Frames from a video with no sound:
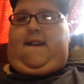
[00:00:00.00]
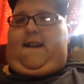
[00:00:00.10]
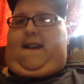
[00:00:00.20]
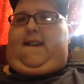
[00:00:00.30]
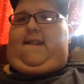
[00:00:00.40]

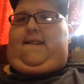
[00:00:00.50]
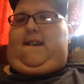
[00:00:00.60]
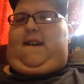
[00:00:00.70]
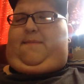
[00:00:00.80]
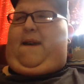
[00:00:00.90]
And
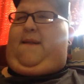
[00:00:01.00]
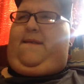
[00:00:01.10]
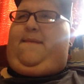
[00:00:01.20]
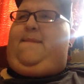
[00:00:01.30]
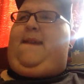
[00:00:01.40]
I'll
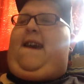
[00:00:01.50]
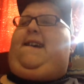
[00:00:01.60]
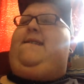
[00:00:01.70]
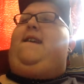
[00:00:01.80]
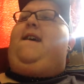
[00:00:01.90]
probably be
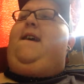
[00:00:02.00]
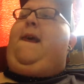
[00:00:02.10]
making